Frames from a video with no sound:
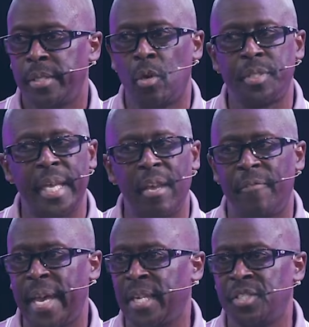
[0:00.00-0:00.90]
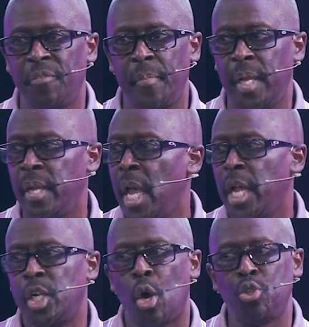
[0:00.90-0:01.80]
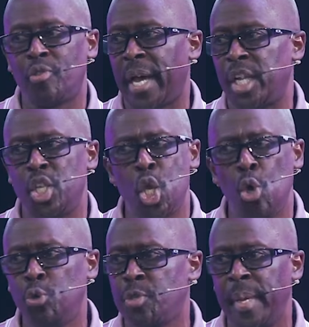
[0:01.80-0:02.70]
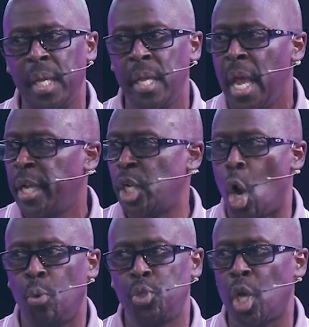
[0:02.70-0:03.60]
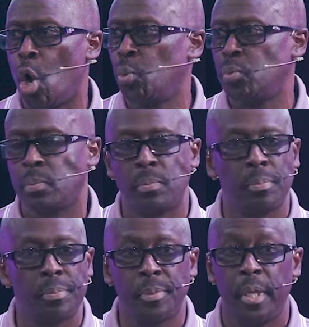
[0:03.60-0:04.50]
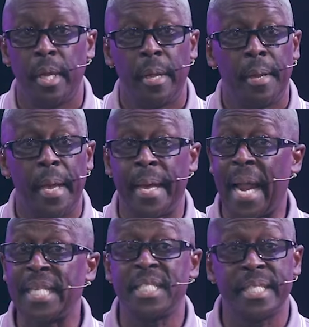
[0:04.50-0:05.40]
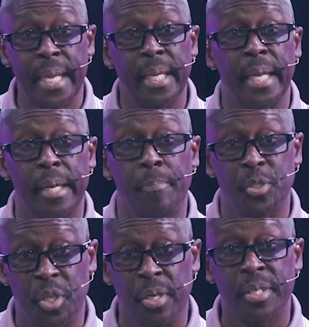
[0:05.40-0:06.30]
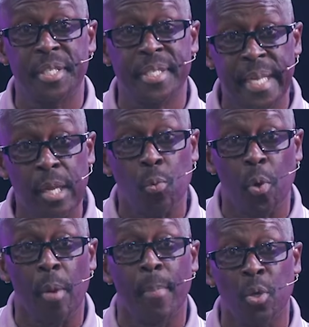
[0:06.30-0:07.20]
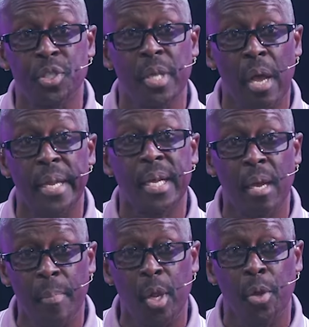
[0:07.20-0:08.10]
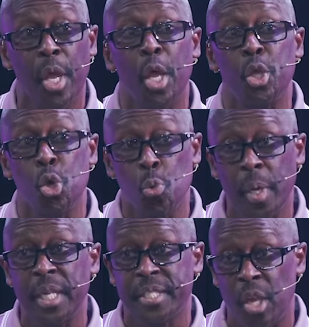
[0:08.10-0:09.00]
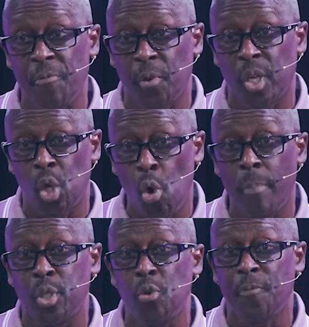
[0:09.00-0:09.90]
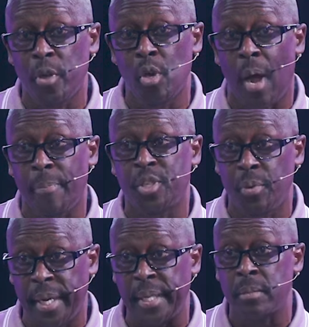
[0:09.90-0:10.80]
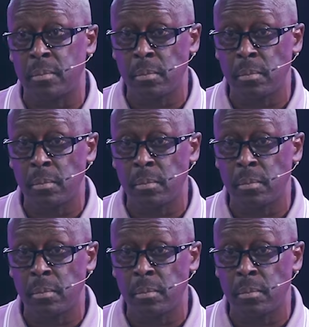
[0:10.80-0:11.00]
Don't take advantage of me. Don't try to use me. Don't. And I sit in a particular seat where most of y'all that come here, you really say you for the Lord, but you for your opportunity.